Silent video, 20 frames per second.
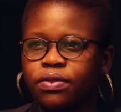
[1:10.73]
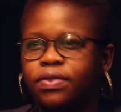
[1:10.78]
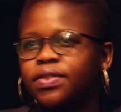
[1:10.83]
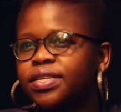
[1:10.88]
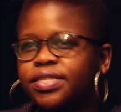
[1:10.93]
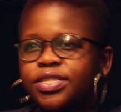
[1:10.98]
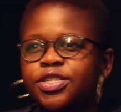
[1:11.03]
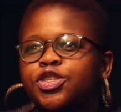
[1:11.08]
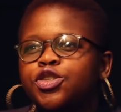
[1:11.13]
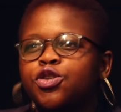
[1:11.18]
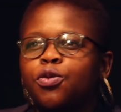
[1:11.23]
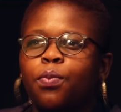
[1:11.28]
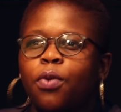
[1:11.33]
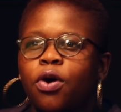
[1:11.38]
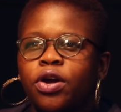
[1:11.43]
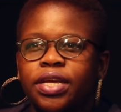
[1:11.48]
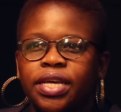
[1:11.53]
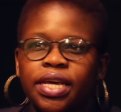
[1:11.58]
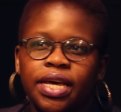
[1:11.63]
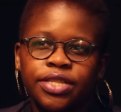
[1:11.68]
this is your
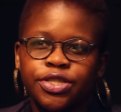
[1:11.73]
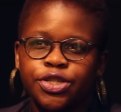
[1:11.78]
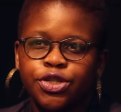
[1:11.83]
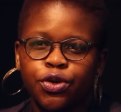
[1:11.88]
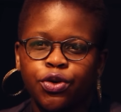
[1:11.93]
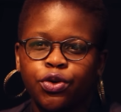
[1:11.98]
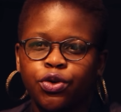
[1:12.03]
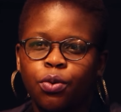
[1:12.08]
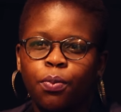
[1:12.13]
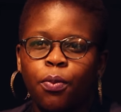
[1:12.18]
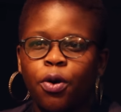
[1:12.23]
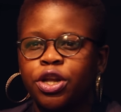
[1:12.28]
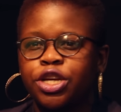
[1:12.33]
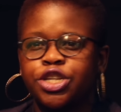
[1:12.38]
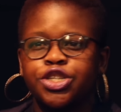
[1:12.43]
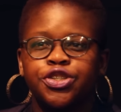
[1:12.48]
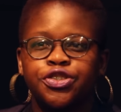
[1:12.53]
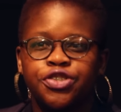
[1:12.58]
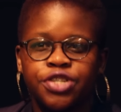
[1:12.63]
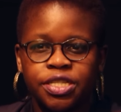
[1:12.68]
body and so your
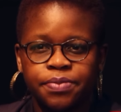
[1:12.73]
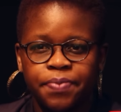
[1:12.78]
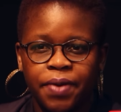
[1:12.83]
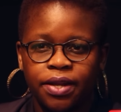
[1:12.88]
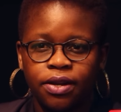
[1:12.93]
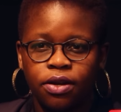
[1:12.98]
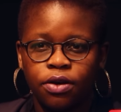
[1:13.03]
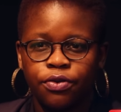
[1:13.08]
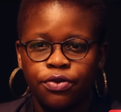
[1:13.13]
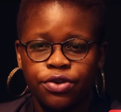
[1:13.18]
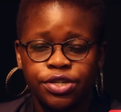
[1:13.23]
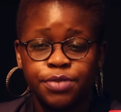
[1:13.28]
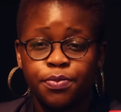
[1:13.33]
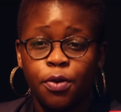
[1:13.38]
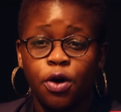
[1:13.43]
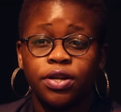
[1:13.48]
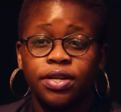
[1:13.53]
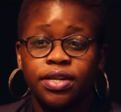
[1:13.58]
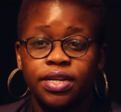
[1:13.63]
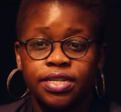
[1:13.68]
body should resp
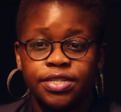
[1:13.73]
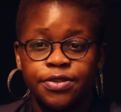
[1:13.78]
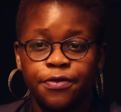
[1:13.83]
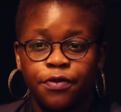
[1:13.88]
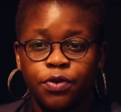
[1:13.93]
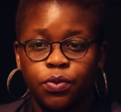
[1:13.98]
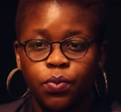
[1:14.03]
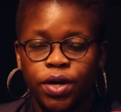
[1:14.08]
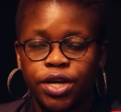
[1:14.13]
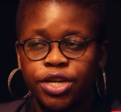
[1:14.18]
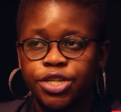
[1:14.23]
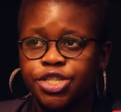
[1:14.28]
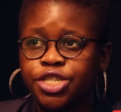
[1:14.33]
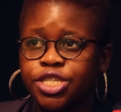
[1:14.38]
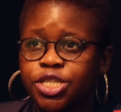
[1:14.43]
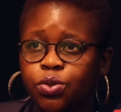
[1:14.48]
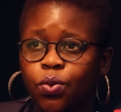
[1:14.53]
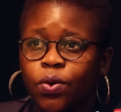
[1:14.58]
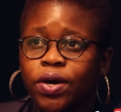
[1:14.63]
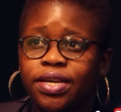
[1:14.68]
respond in a different way.
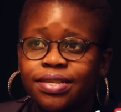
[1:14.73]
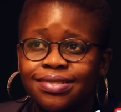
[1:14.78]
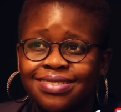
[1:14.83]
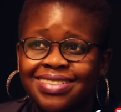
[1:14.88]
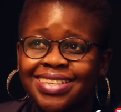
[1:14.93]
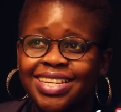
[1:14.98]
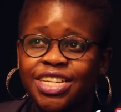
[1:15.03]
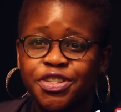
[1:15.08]
She's always